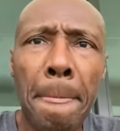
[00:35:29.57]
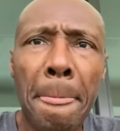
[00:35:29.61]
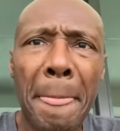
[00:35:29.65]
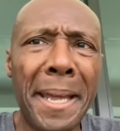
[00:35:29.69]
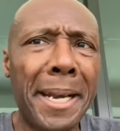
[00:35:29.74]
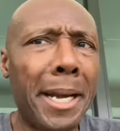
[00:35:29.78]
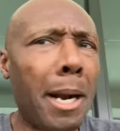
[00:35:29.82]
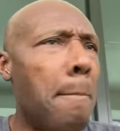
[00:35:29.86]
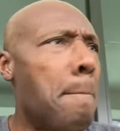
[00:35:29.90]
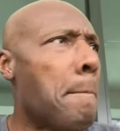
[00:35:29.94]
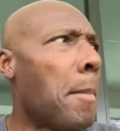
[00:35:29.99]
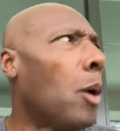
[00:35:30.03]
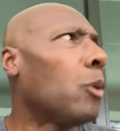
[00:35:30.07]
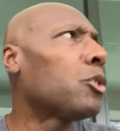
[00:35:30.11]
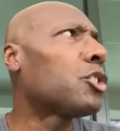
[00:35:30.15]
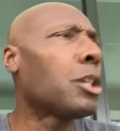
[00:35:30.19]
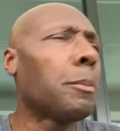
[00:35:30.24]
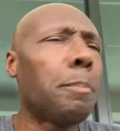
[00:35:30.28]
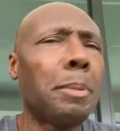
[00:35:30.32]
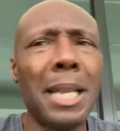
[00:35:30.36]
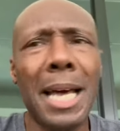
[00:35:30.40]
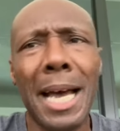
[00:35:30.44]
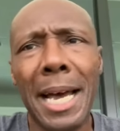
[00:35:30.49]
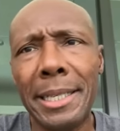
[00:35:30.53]
And I'm
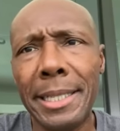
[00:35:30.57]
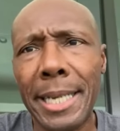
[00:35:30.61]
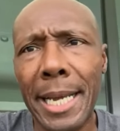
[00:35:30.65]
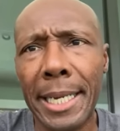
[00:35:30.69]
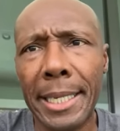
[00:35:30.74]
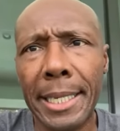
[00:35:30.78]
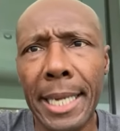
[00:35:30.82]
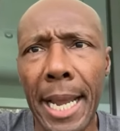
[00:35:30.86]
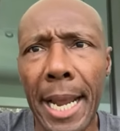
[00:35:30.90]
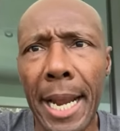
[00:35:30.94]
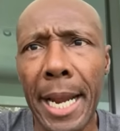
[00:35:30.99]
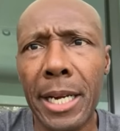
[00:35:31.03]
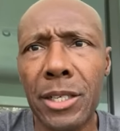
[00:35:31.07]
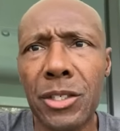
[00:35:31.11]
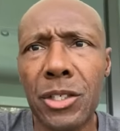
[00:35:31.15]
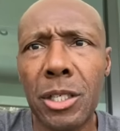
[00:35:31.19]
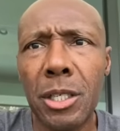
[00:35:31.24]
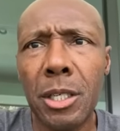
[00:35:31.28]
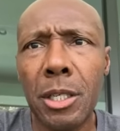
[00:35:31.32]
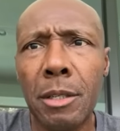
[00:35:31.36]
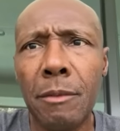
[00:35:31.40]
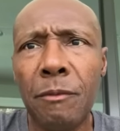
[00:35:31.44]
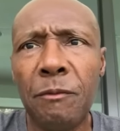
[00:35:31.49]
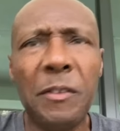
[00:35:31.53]
multiplying that cash.
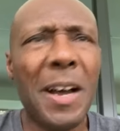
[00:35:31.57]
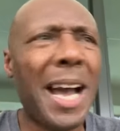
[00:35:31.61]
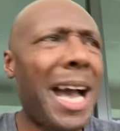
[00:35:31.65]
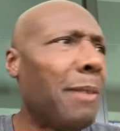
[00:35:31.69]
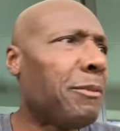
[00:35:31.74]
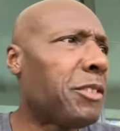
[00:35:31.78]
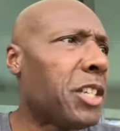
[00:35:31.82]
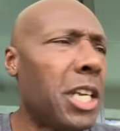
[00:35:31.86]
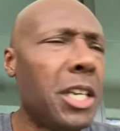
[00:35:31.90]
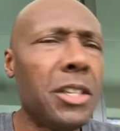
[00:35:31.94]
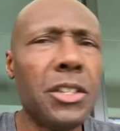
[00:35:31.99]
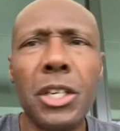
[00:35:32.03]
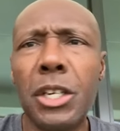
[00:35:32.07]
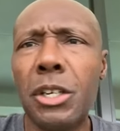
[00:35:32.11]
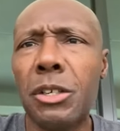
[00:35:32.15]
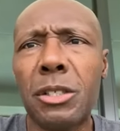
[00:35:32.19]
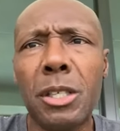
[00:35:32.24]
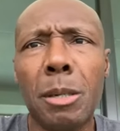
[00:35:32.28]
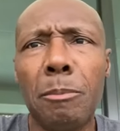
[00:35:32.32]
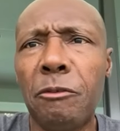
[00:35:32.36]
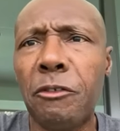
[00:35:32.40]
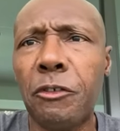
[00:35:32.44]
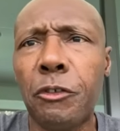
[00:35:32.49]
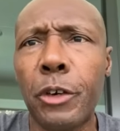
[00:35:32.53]
Five, ten years,
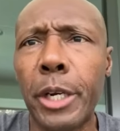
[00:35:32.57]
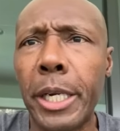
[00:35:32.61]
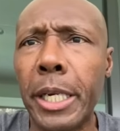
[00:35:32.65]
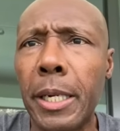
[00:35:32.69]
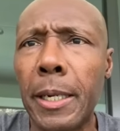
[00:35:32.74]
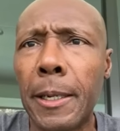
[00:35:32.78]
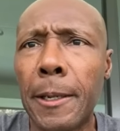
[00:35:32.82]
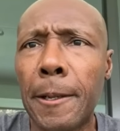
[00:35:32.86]
I'm free.